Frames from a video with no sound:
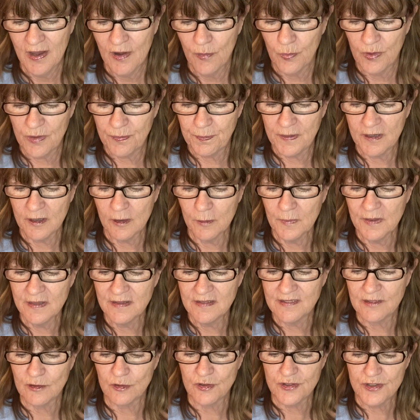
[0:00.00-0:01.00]
With
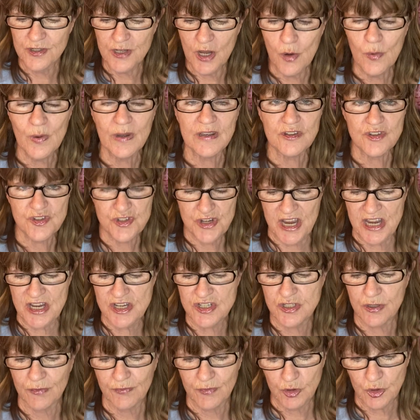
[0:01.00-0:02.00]
pyramids, there's no
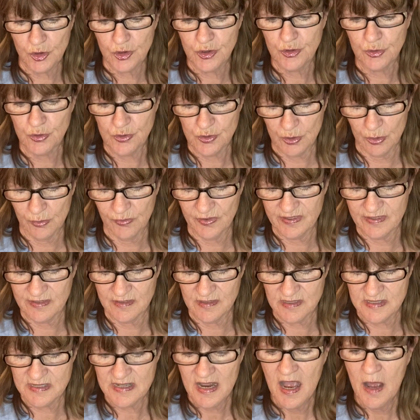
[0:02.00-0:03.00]
exchange of goods or
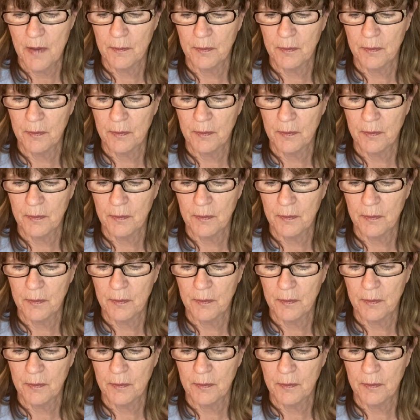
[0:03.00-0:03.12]
services,